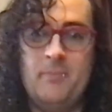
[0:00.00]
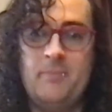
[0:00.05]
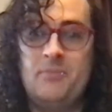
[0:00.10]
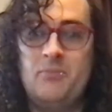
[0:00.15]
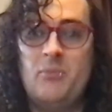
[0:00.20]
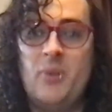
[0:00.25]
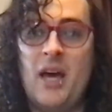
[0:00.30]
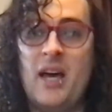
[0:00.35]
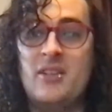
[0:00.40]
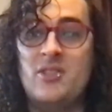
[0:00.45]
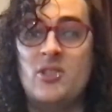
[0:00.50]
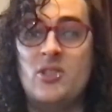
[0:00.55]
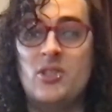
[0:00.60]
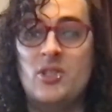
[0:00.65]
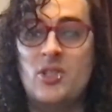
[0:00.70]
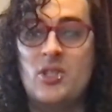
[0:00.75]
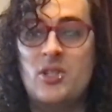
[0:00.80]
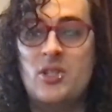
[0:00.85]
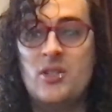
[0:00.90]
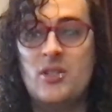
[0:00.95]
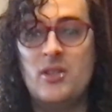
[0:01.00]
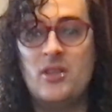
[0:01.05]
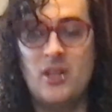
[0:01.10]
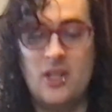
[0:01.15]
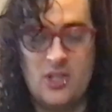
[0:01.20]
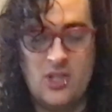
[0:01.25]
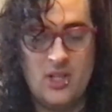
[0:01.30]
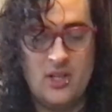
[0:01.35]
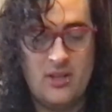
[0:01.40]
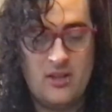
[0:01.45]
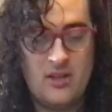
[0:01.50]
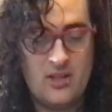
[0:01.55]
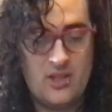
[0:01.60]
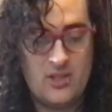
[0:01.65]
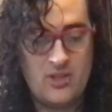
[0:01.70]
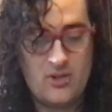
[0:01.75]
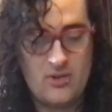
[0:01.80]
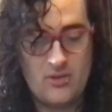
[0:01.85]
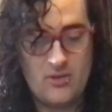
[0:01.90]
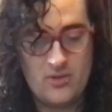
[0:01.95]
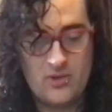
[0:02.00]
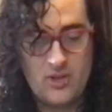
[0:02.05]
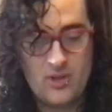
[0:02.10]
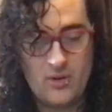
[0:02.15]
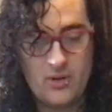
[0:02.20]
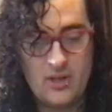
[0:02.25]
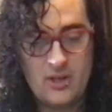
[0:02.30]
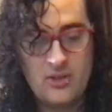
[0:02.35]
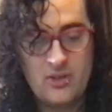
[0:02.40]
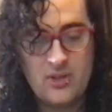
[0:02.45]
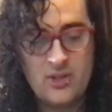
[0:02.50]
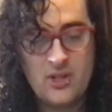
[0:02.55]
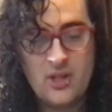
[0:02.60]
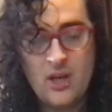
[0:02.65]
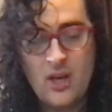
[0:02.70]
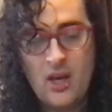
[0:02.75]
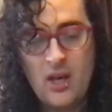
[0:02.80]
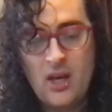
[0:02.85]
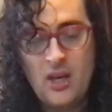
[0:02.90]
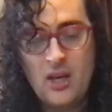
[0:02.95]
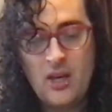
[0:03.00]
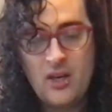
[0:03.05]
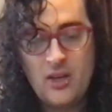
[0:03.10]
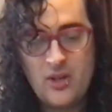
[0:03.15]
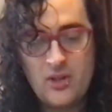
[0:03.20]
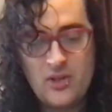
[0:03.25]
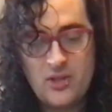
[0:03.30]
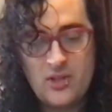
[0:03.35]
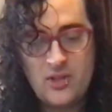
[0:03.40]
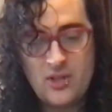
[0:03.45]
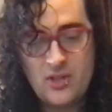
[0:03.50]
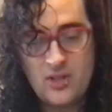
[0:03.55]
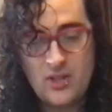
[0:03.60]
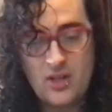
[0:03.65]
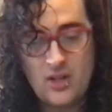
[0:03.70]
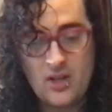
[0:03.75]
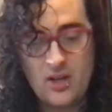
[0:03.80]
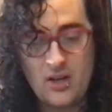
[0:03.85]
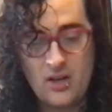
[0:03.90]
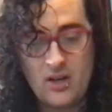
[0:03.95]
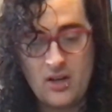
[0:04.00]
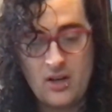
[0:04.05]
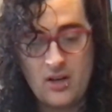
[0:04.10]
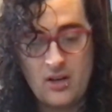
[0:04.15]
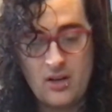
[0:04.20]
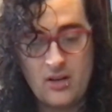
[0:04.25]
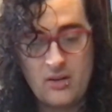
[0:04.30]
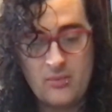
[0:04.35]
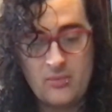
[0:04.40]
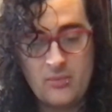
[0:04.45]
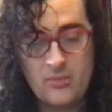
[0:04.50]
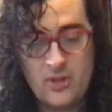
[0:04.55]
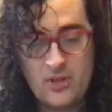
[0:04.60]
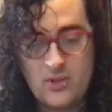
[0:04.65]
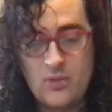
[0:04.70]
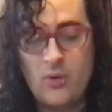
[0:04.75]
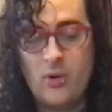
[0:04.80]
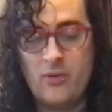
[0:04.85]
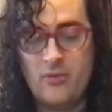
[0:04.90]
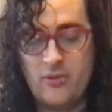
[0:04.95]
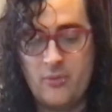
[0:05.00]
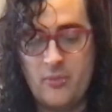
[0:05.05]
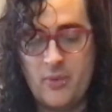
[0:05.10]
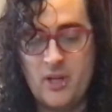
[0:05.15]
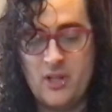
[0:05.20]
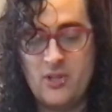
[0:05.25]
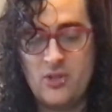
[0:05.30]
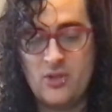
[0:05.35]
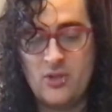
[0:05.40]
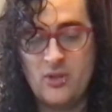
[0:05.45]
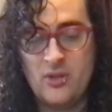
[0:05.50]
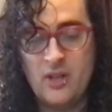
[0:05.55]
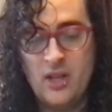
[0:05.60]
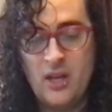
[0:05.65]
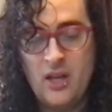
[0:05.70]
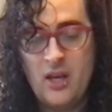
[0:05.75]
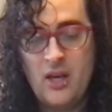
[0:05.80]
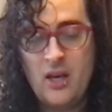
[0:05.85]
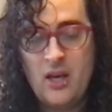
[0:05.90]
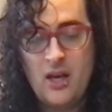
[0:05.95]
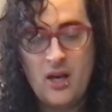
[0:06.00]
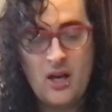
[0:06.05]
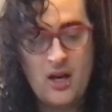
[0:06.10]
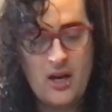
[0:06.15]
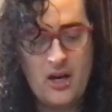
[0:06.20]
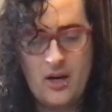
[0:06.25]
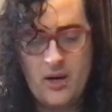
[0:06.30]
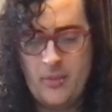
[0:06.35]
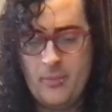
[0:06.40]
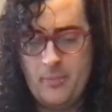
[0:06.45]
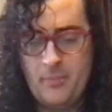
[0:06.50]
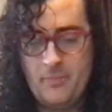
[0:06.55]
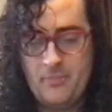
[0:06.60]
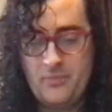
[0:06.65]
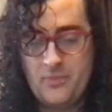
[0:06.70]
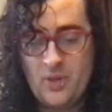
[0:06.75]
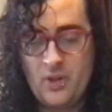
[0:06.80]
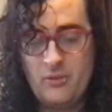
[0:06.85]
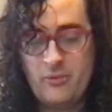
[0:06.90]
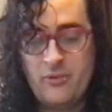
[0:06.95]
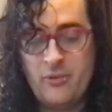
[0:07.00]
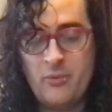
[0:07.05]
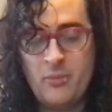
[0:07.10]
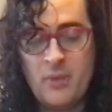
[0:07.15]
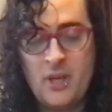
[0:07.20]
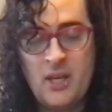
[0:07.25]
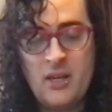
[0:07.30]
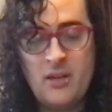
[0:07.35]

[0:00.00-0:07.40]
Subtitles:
passage that she thinks through. So here's this quote from Husserl. For me,